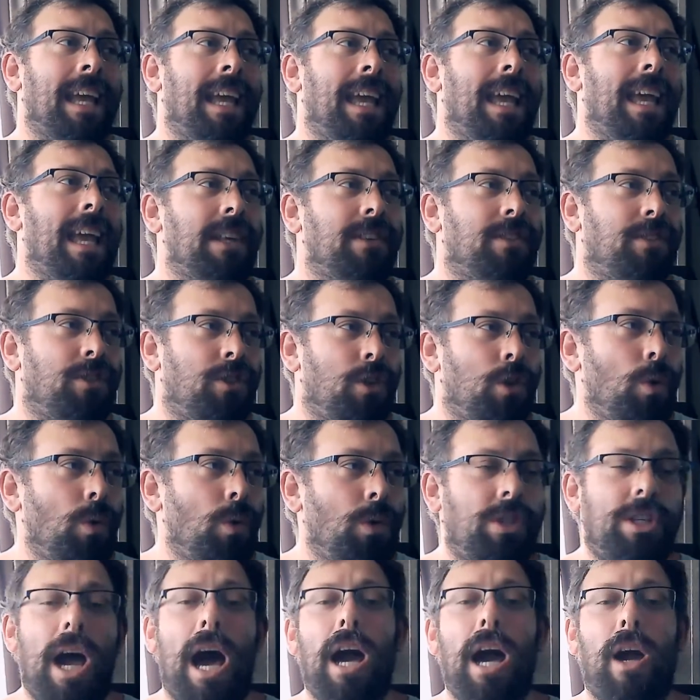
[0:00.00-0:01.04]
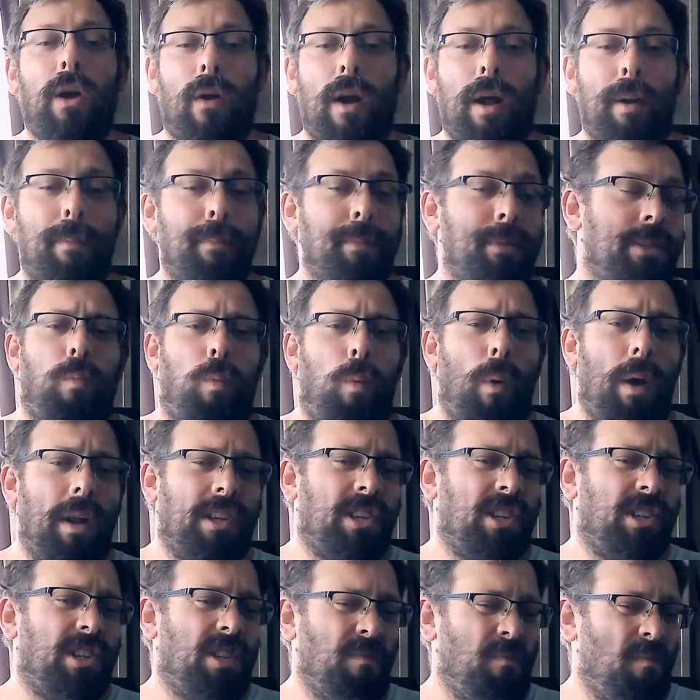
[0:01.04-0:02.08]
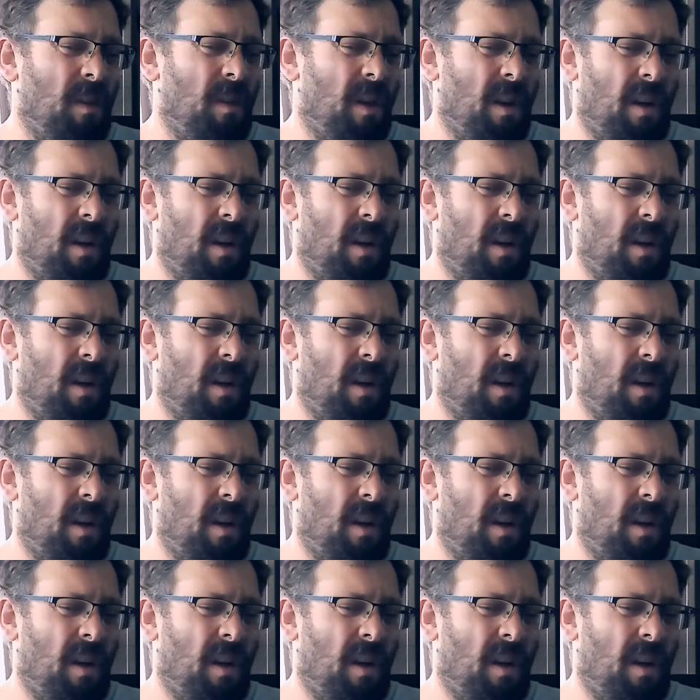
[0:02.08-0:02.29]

his 2 chakrams, which